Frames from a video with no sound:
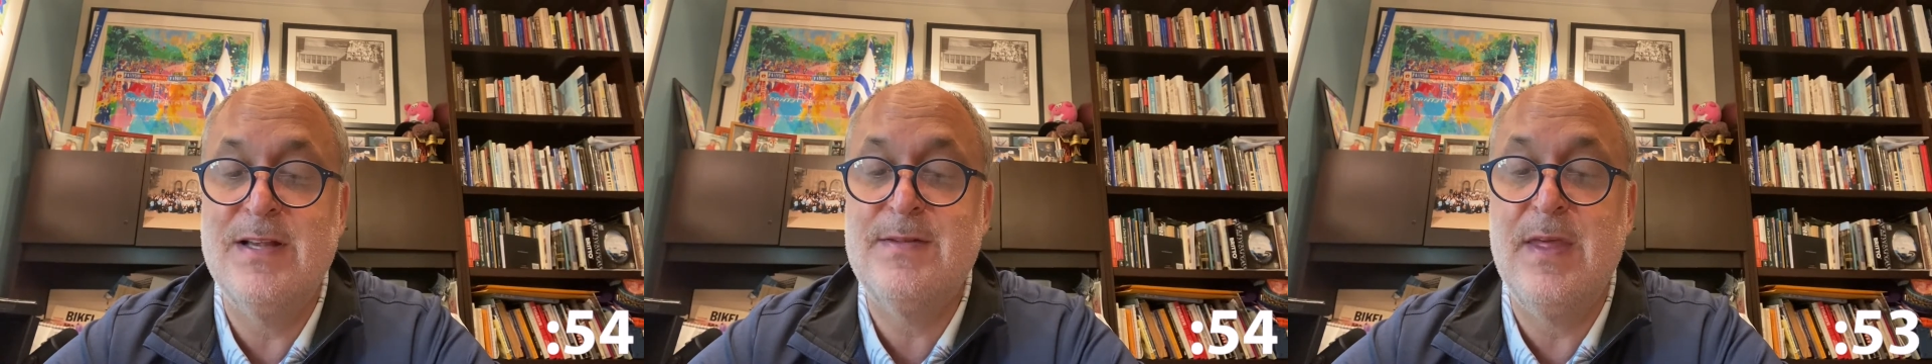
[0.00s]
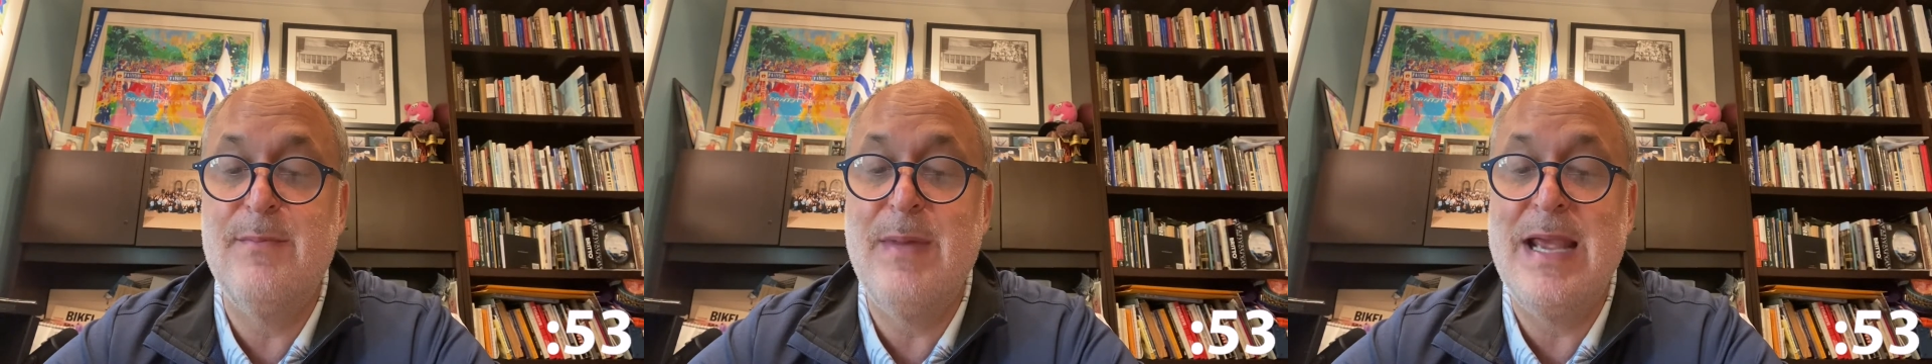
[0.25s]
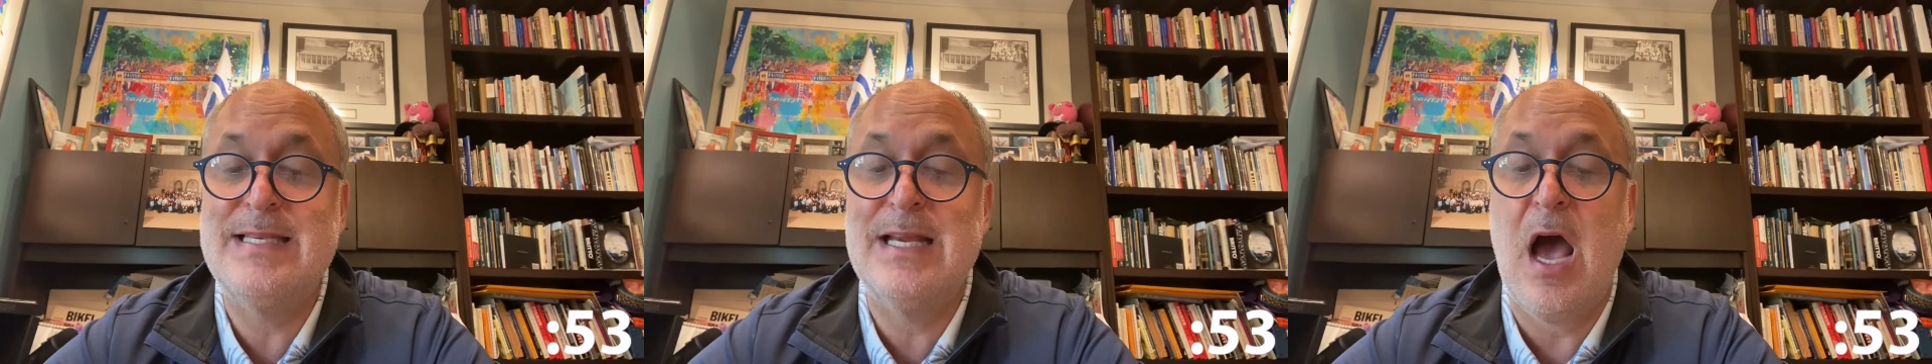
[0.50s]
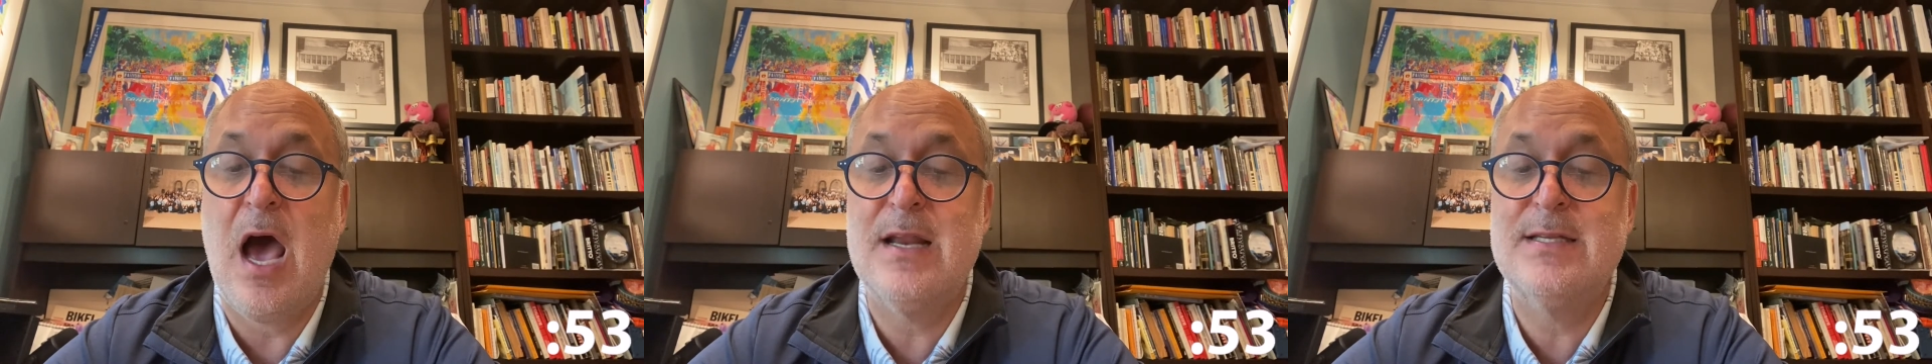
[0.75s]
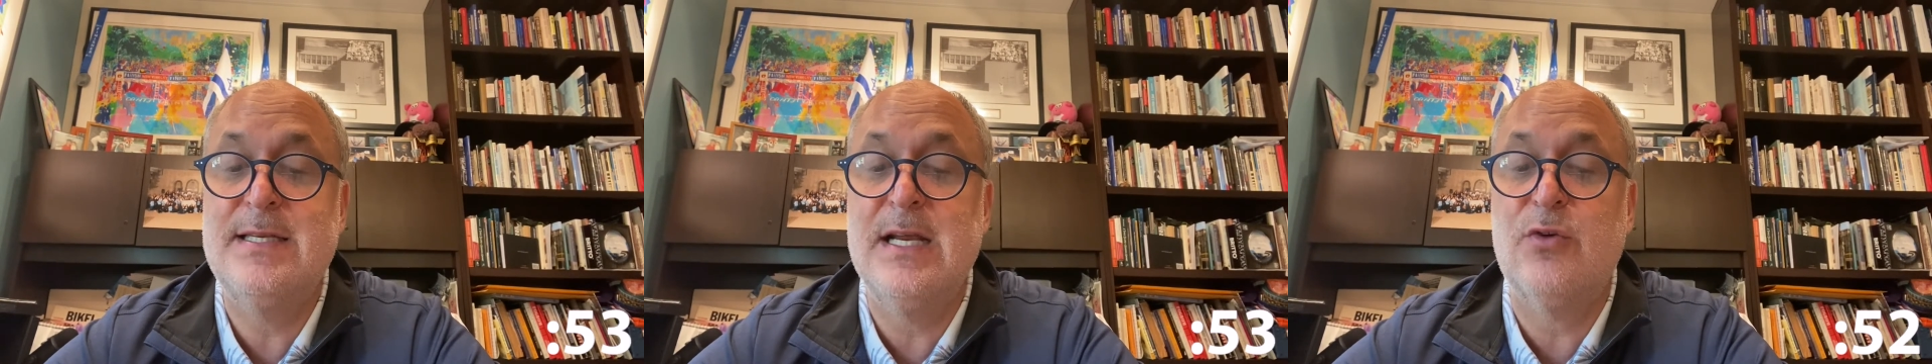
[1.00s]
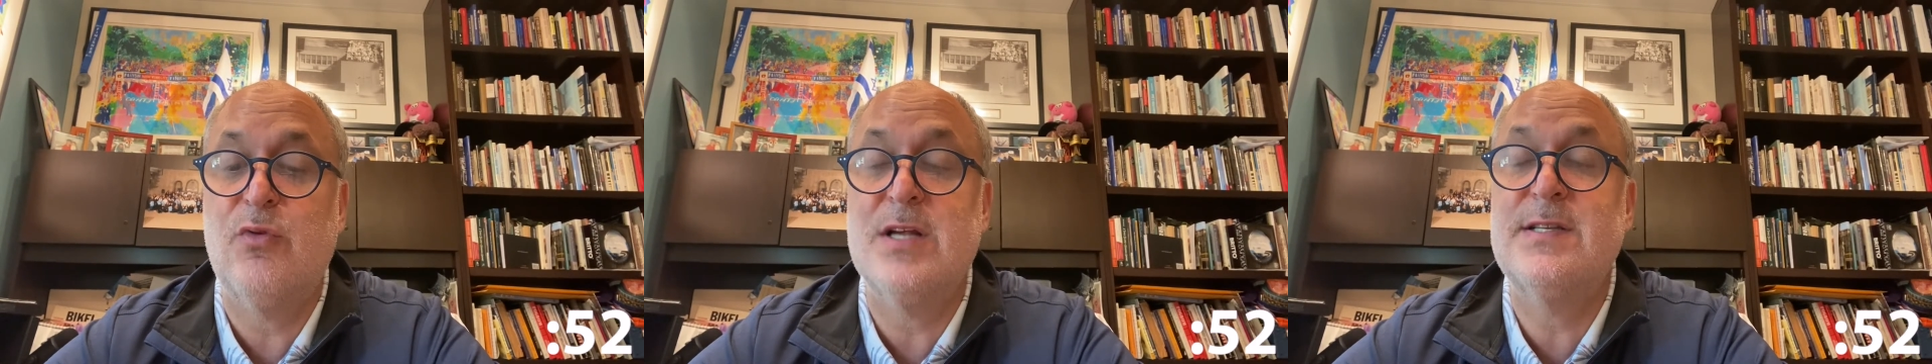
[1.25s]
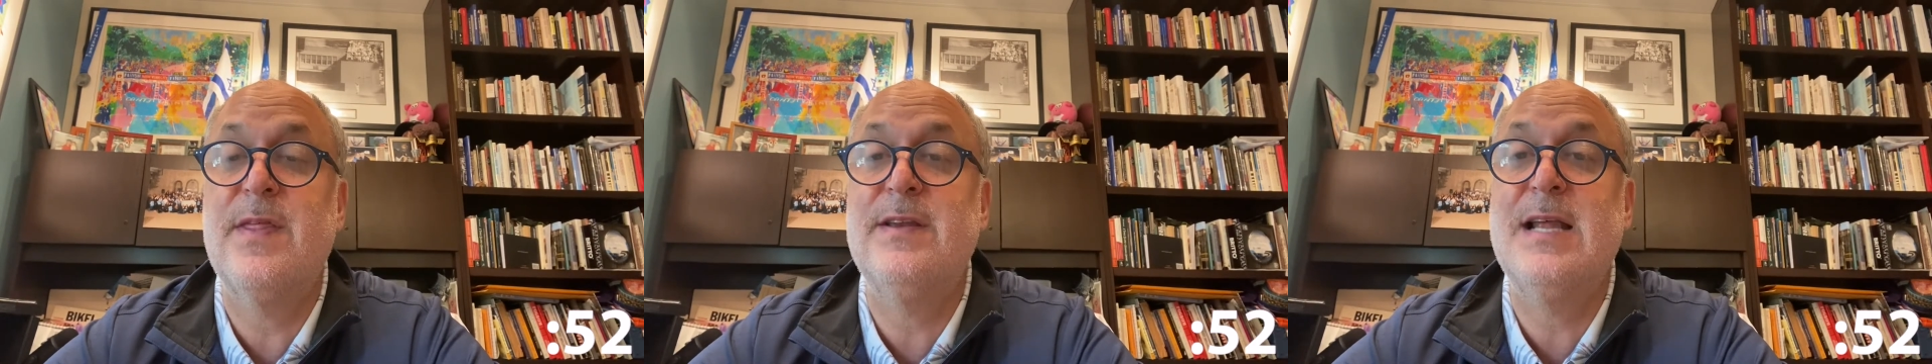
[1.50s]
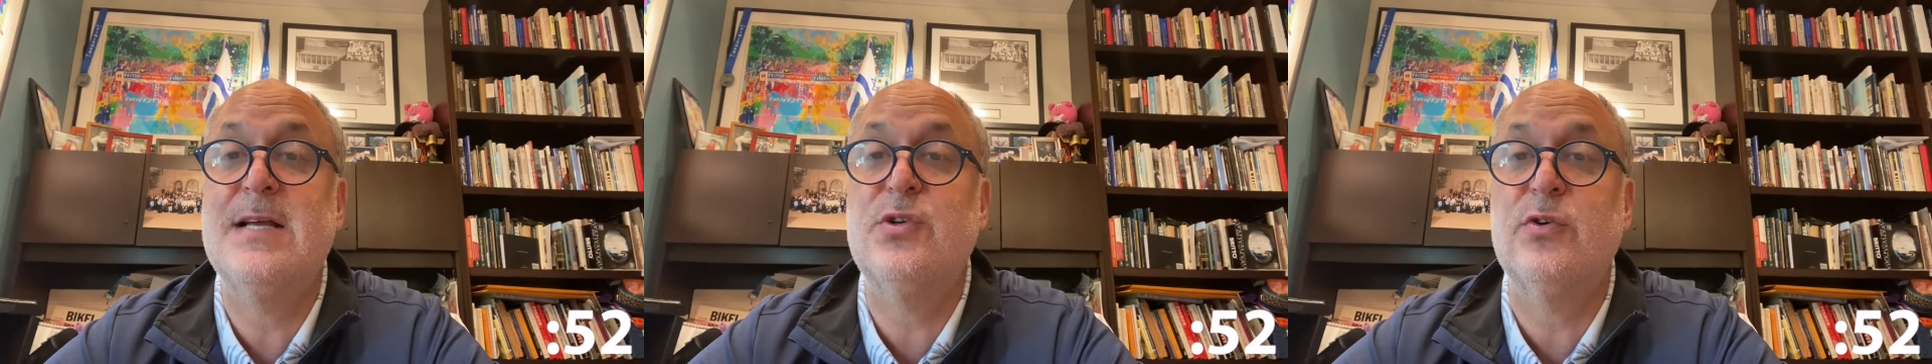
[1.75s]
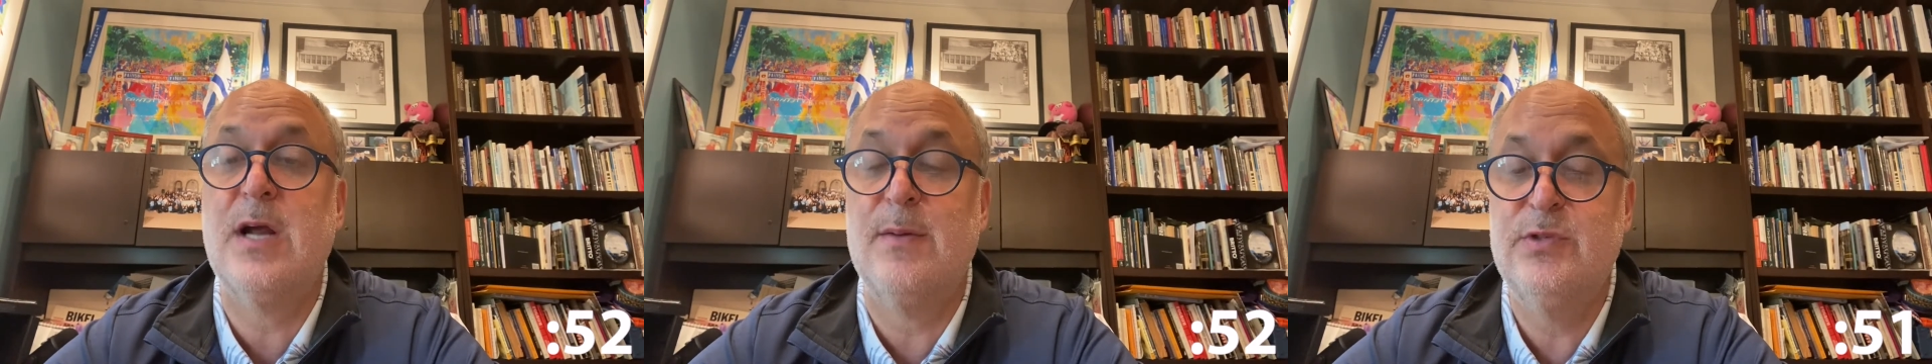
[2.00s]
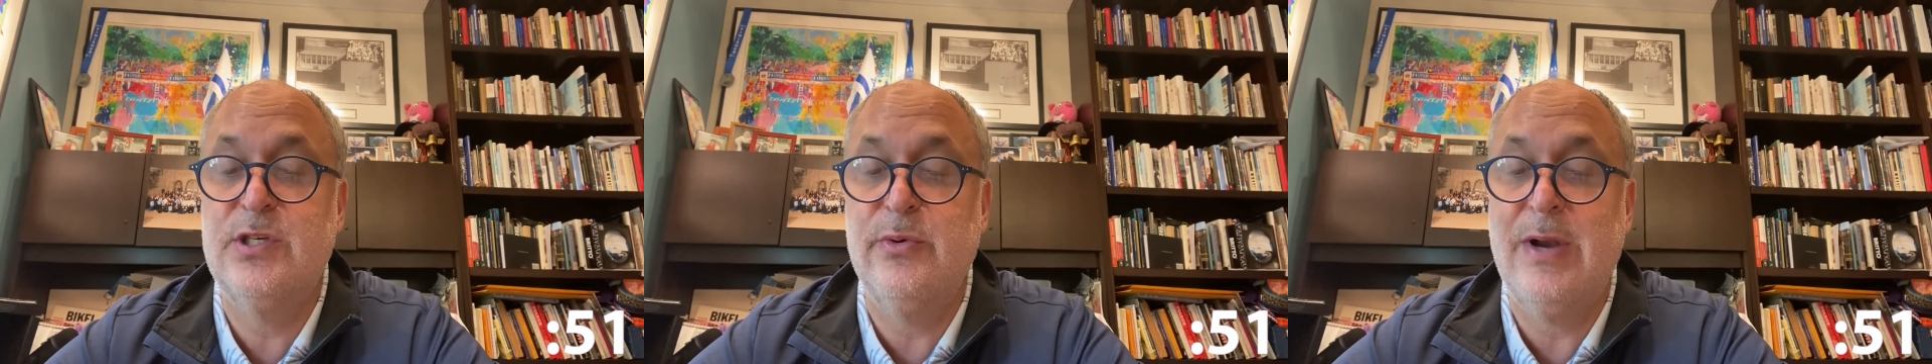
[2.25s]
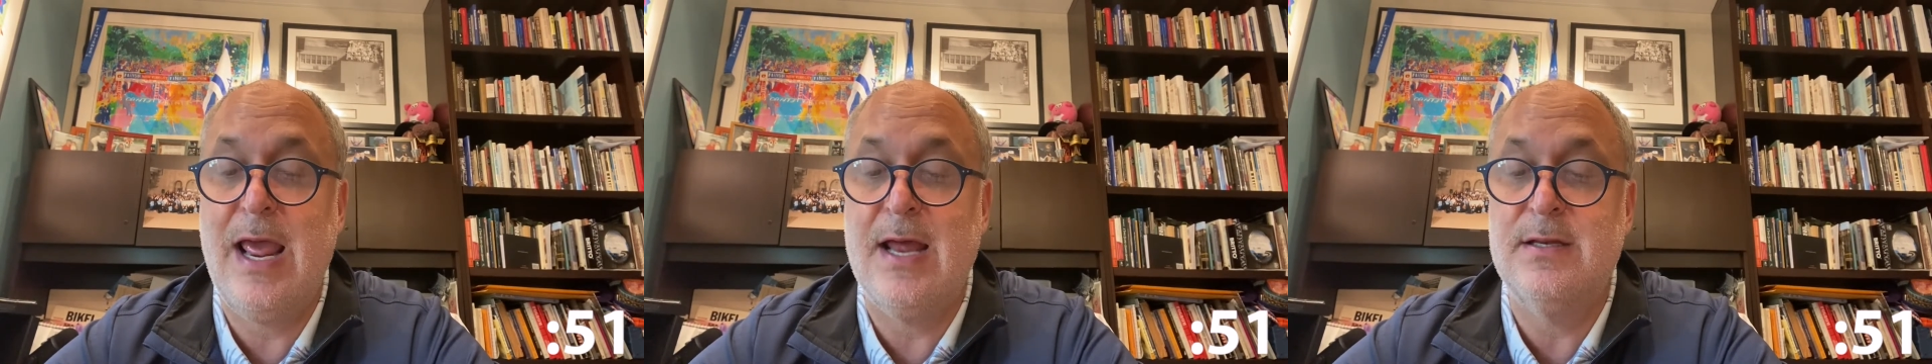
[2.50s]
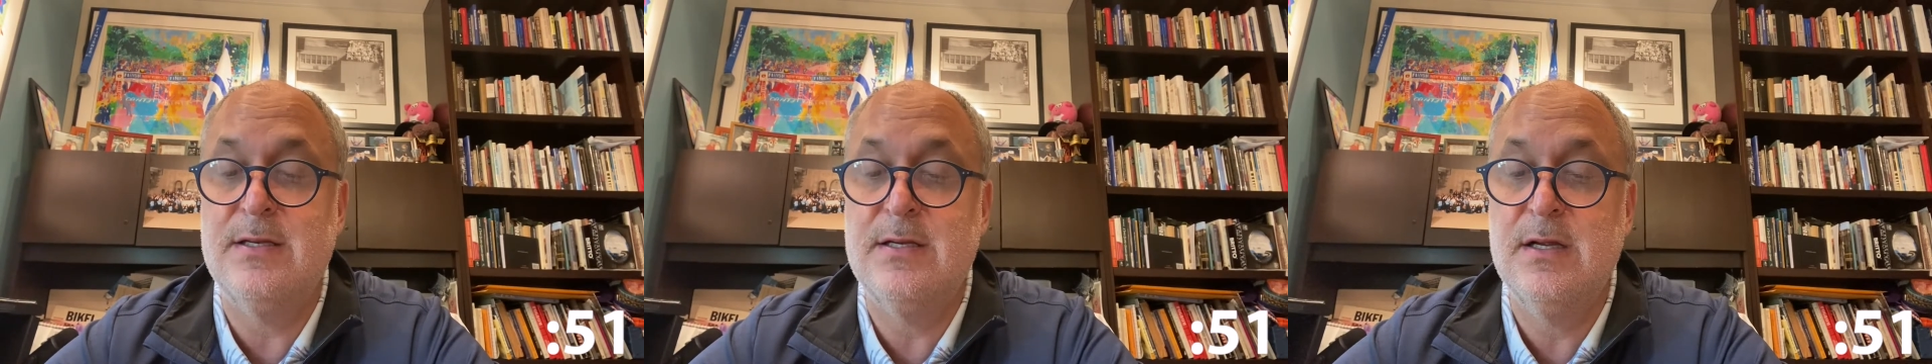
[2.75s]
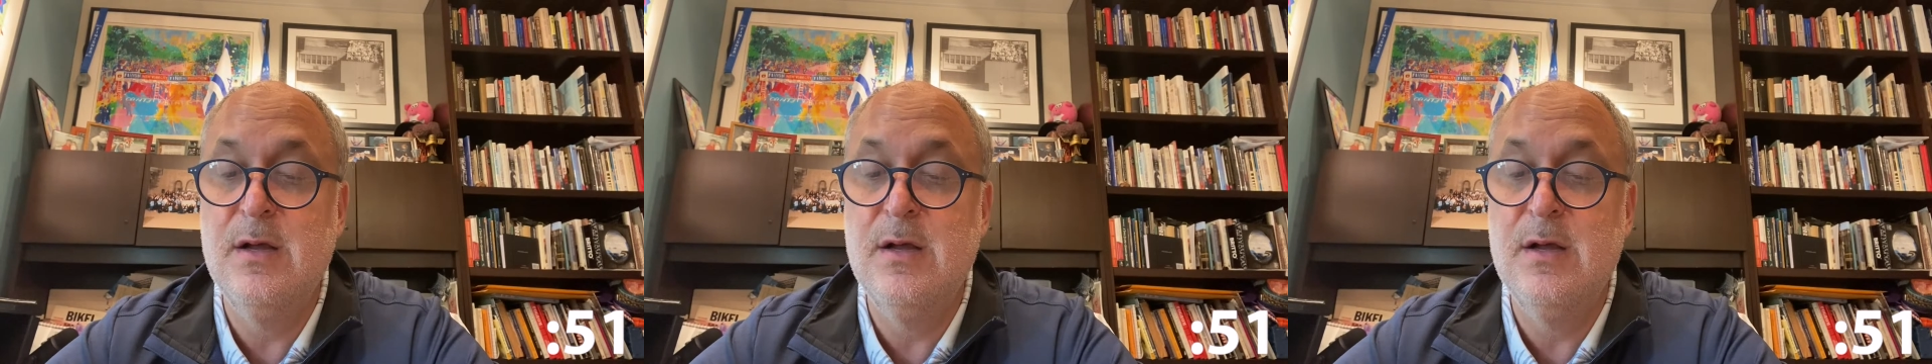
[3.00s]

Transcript: as the amazing odyssey across the desert comes to an end,